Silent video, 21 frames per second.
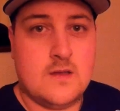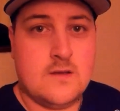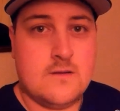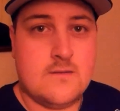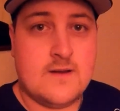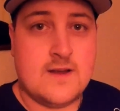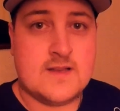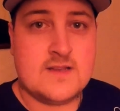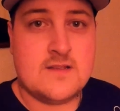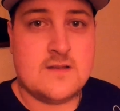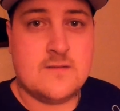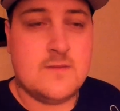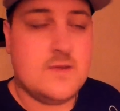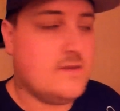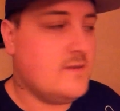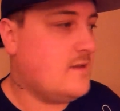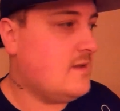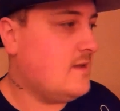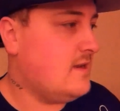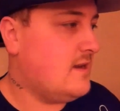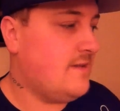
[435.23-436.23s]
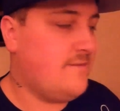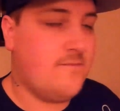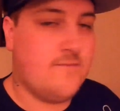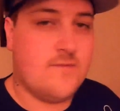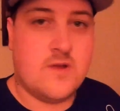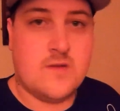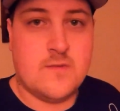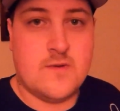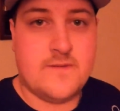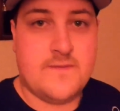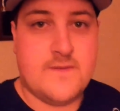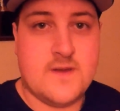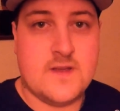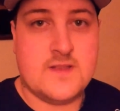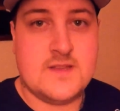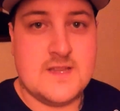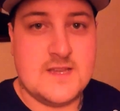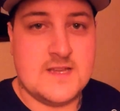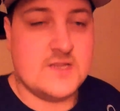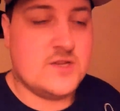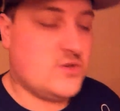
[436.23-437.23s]
Right, so I'm in the living room at
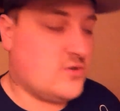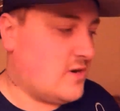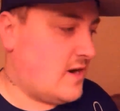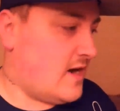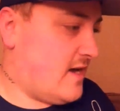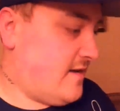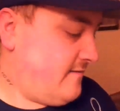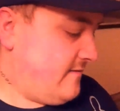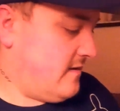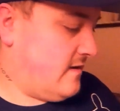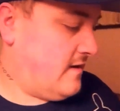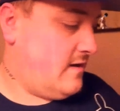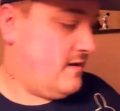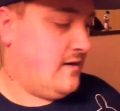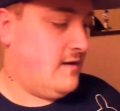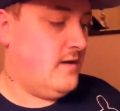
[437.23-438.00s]
30 East Drive.